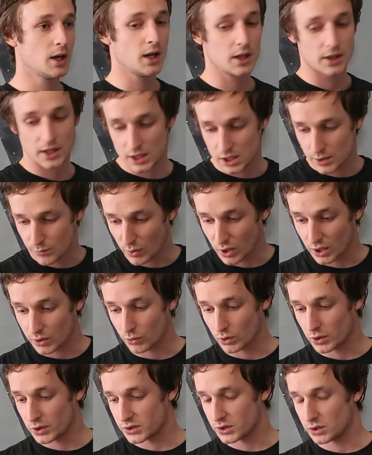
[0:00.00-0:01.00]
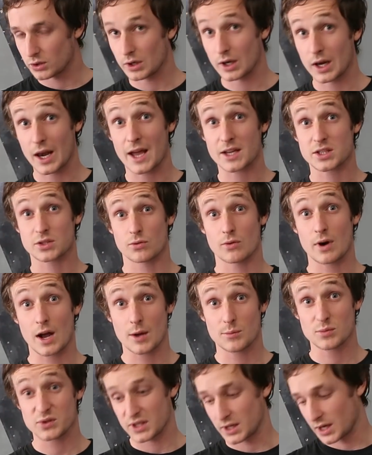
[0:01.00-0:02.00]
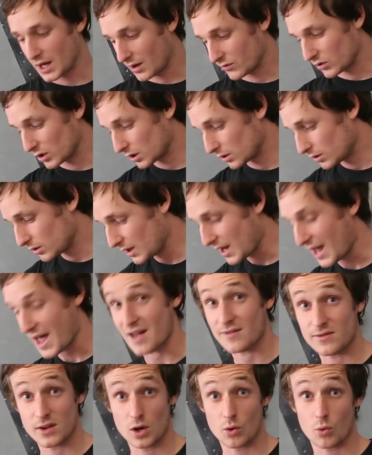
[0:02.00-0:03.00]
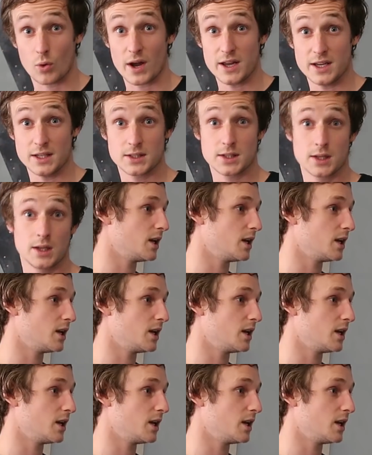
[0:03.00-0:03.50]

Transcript: then you might want to do less reps and have a heavier weight.